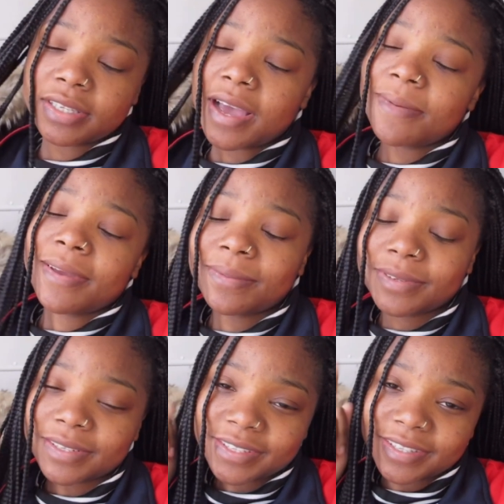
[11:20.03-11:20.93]
coming up
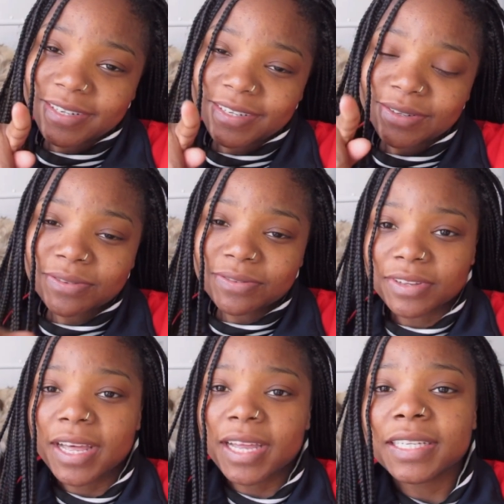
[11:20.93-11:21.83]
just stay tuned for
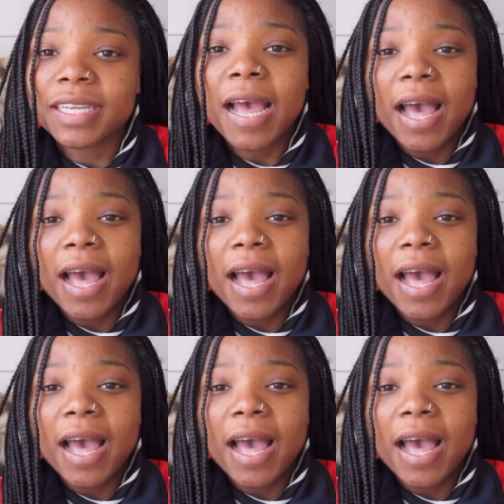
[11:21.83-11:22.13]
that